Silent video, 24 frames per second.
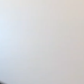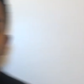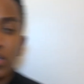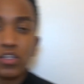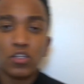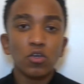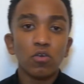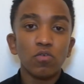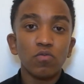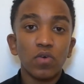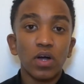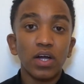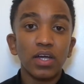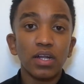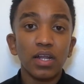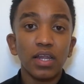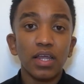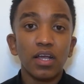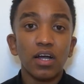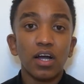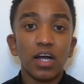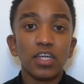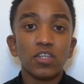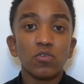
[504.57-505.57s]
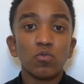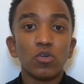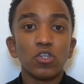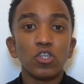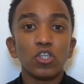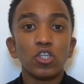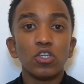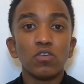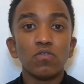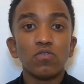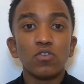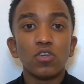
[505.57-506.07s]
So finally, guys,
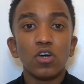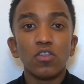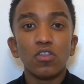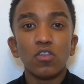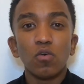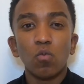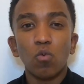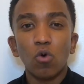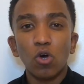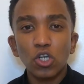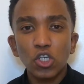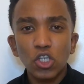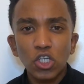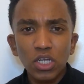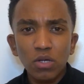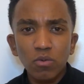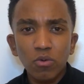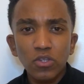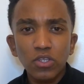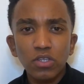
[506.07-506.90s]
once you've done the washing,